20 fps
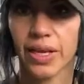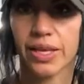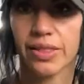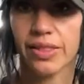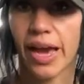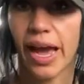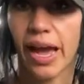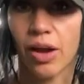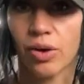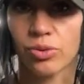in the
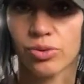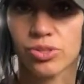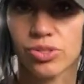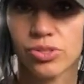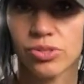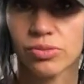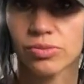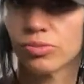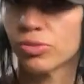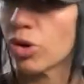house.
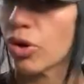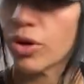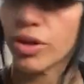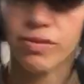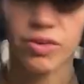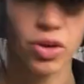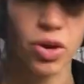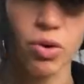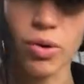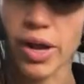Don't
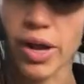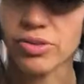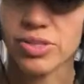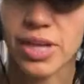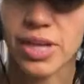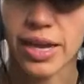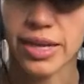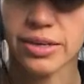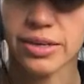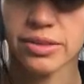even go
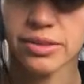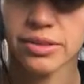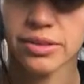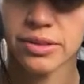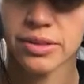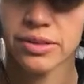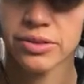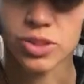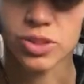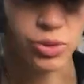outside.
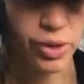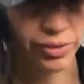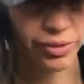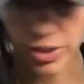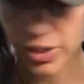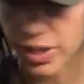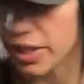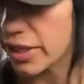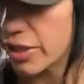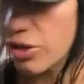Do
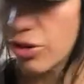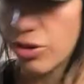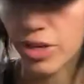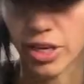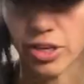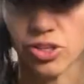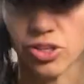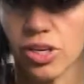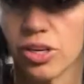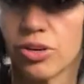everything in your
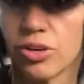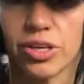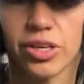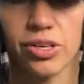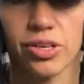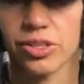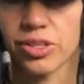kitchen or in your